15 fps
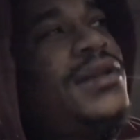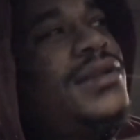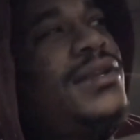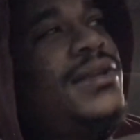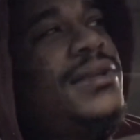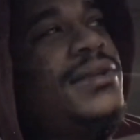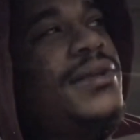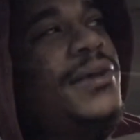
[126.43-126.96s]

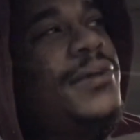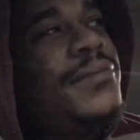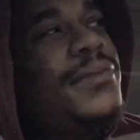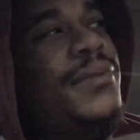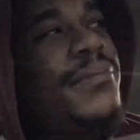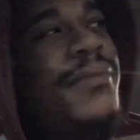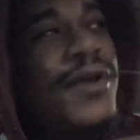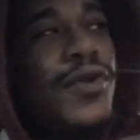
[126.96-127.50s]
the, the,
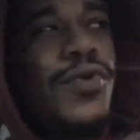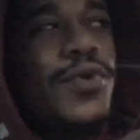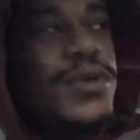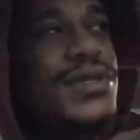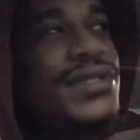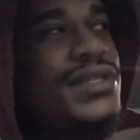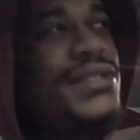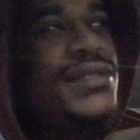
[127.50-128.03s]
the medical
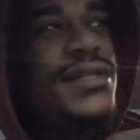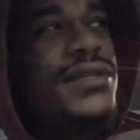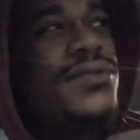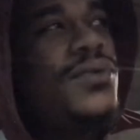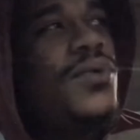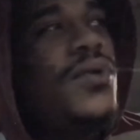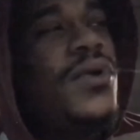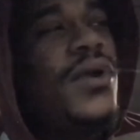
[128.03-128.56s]
assistant
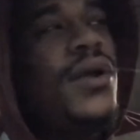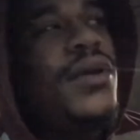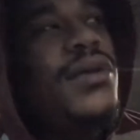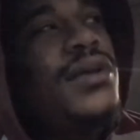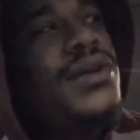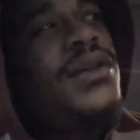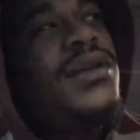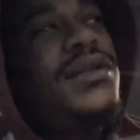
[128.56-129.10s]
or
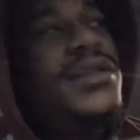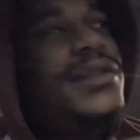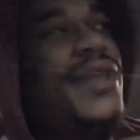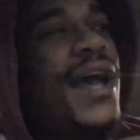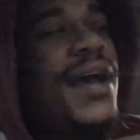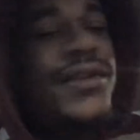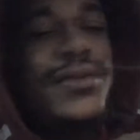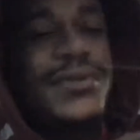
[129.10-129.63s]
the
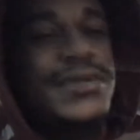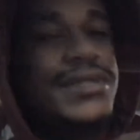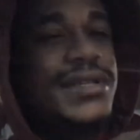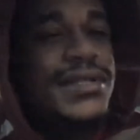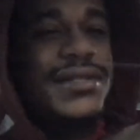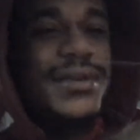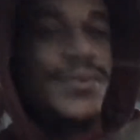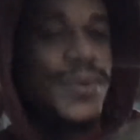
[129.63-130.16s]
doctor's
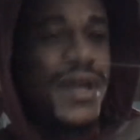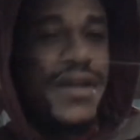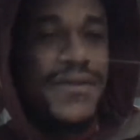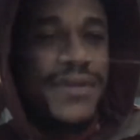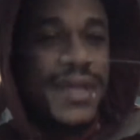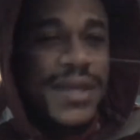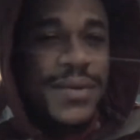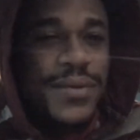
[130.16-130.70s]
assistant, whatever
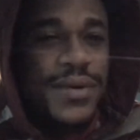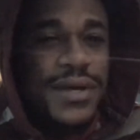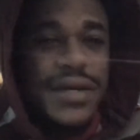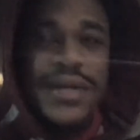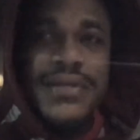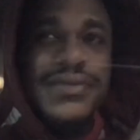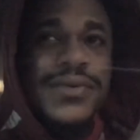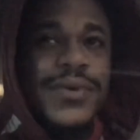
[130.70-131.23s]
he
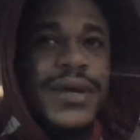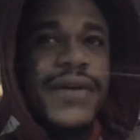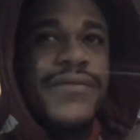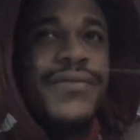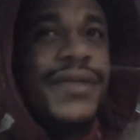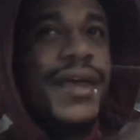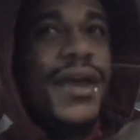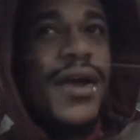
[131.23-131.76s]
was or whatever
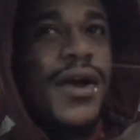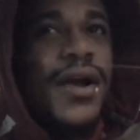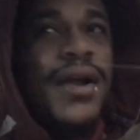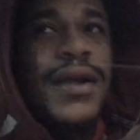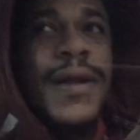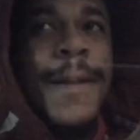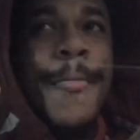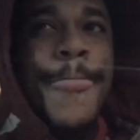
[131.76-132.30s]
they are,
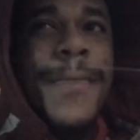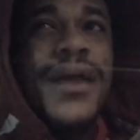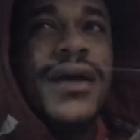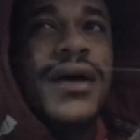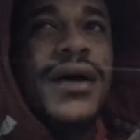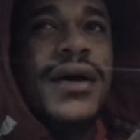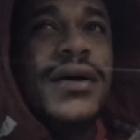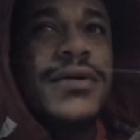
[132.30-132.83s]

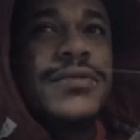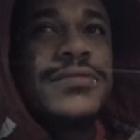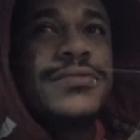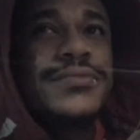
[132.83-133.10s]
um,